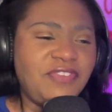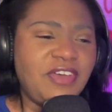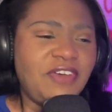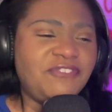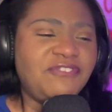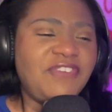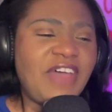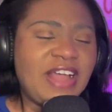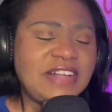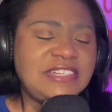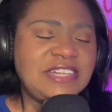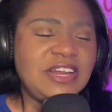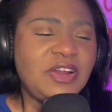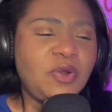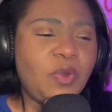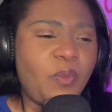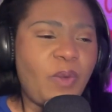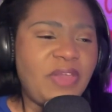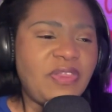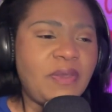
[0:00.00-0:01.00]
affected
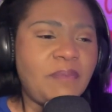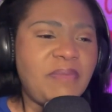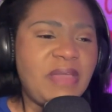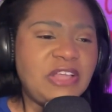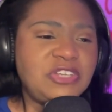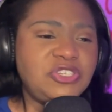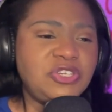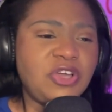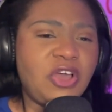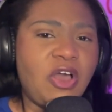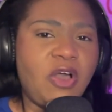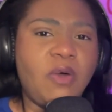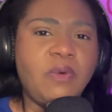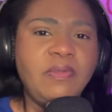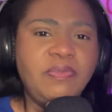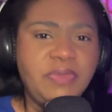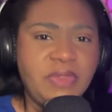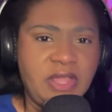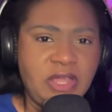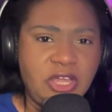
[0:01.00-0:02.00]
in a way that makes you go,
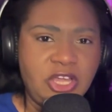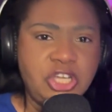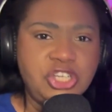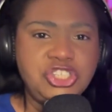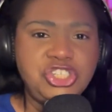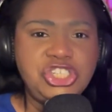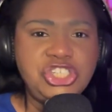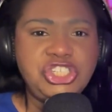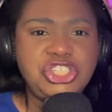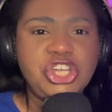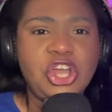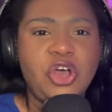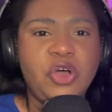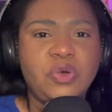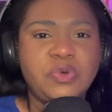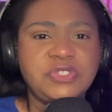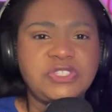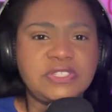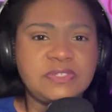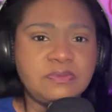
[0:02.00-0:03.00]
she
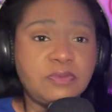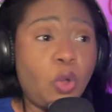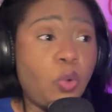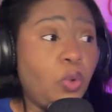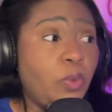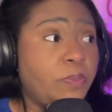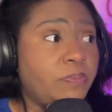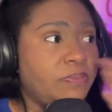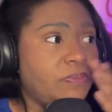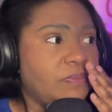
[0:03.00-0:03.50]
chose. Oop.